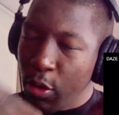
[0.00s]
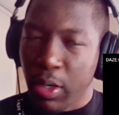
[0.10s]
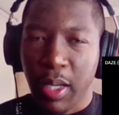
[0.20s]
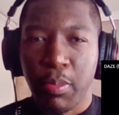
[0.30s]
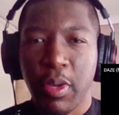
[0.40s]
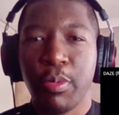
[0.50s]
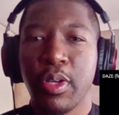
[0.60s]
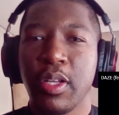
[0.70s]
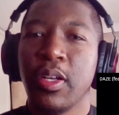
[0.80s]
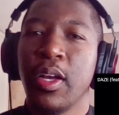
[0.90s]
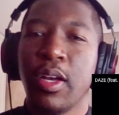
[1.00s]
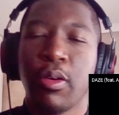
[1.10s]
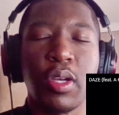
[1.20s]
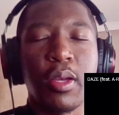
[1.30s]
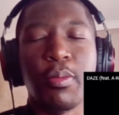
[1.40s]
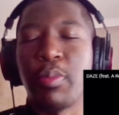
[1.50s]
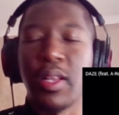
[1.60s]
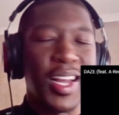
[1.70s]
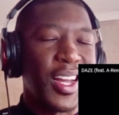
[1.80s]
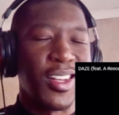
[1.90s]
Okay, maybe Okay, but
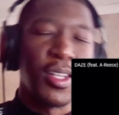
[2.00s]
not